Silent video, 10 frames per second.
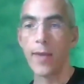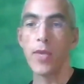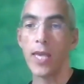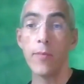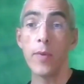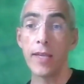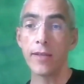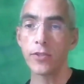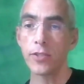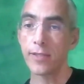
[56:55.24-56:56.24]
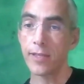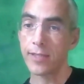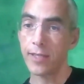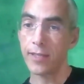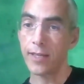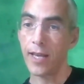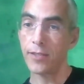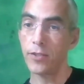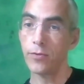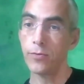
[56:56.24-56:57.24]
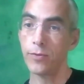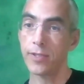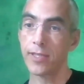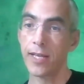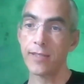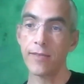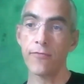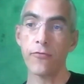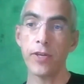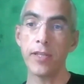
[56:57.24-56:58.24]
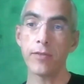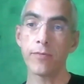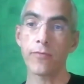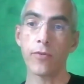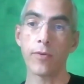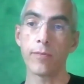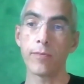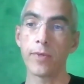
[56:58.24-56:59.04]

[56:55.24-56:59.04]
Amy, she's asking, had you discussed the freedom from